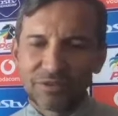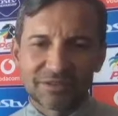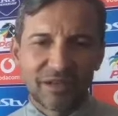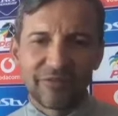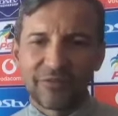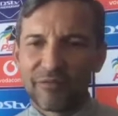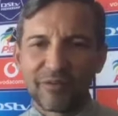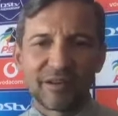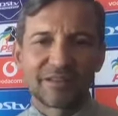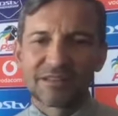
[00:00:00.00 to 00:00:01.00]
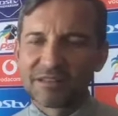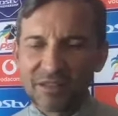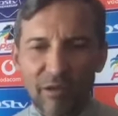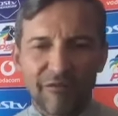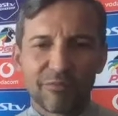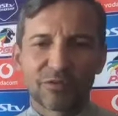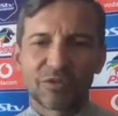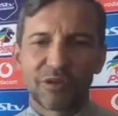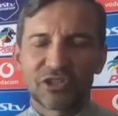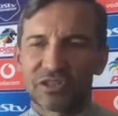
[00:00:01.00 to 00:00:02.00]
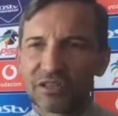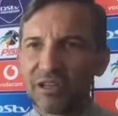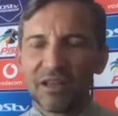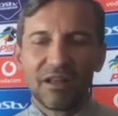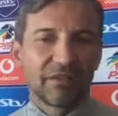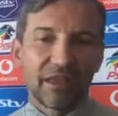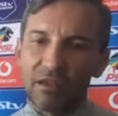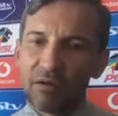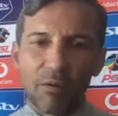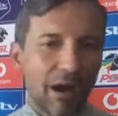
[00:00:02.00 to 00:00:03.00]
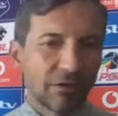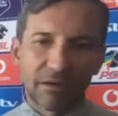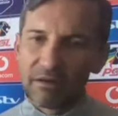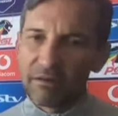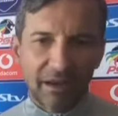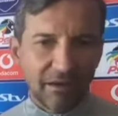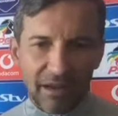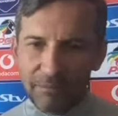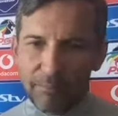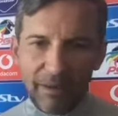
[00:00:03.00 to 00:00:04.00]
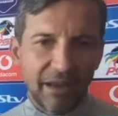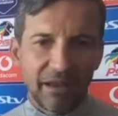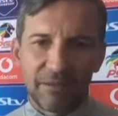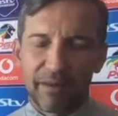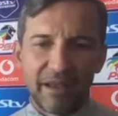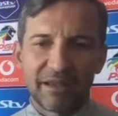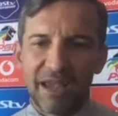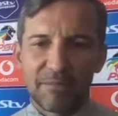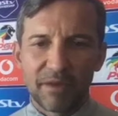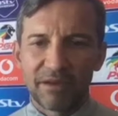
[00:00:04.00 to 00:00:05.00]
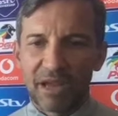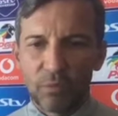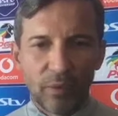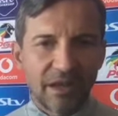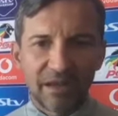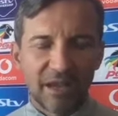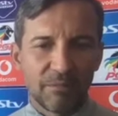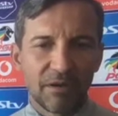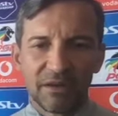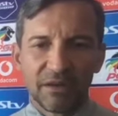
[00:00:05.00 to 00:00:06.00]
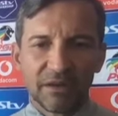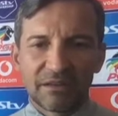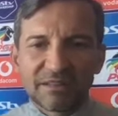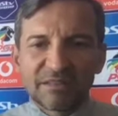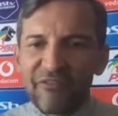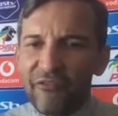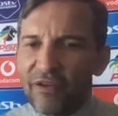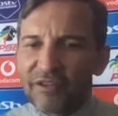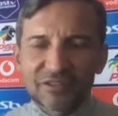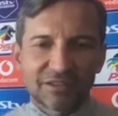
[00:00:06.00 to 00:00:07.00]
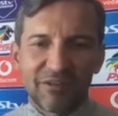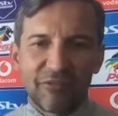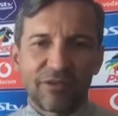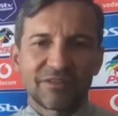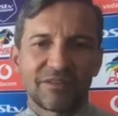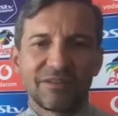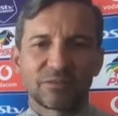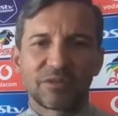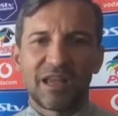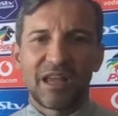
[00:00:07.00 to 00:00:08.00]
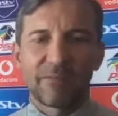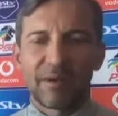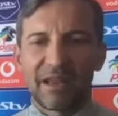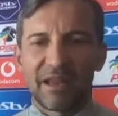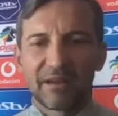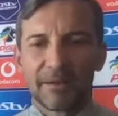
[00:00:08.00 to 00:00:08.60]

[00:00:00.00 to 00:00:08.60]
self-confidence and self-motivation, they can go out and, and, and play and play a game and, and win a game. This is the first the first things what I have a player.